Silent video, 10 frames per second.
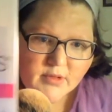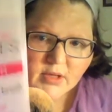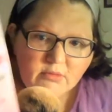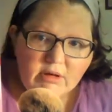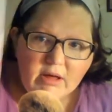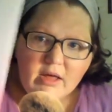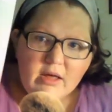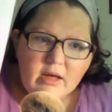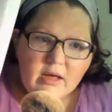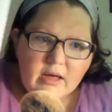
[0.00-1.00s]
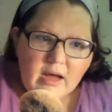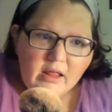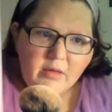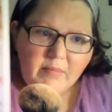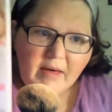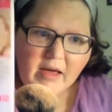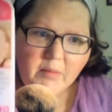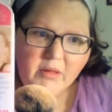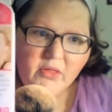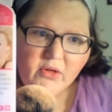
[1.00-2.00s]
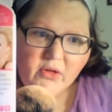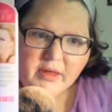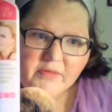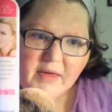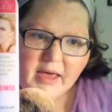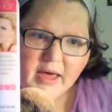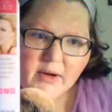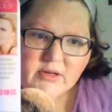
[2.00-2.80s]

Okay, and the back wouldn't look like that or